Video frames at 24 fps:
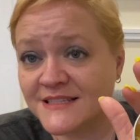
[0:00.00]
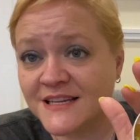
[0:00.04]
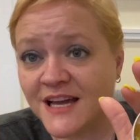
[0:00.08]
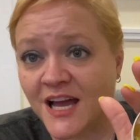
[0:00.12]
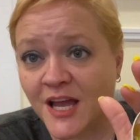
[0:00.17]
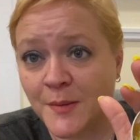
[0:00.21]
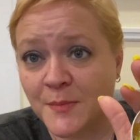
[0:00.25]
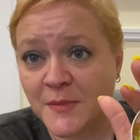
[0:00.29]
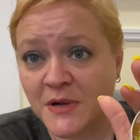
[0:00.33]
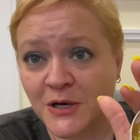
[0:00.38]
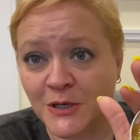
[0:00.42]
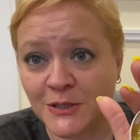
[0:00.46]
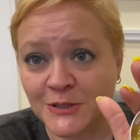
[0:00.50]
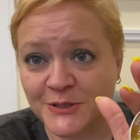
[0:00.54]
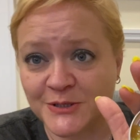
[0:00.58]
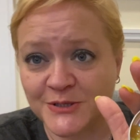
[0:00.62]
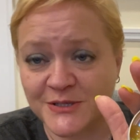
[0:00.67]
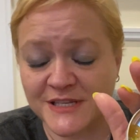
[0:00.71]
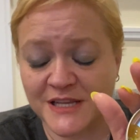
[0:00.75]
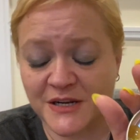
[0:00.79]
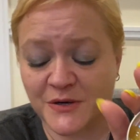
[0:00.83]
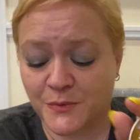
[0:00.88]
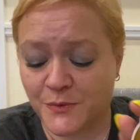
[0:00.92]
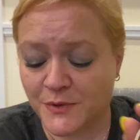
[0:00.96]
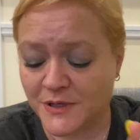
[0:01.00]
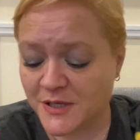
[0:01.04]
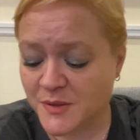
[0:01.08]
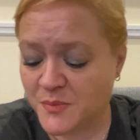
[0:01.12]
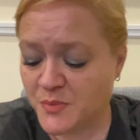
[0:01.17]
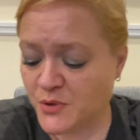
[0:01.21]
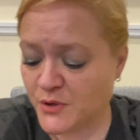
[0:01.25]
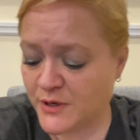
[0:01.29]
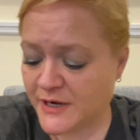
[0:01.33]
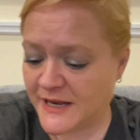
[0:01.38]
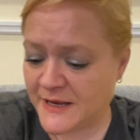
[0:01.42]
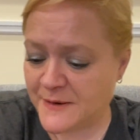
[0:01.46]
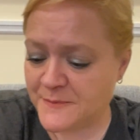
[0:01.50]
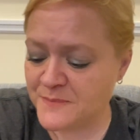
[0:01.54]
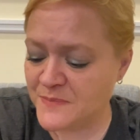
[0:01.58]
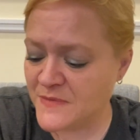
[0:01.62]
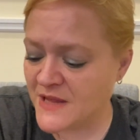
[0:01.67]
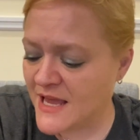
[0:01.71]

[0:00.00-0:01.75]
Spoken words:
type colors that are really pretty.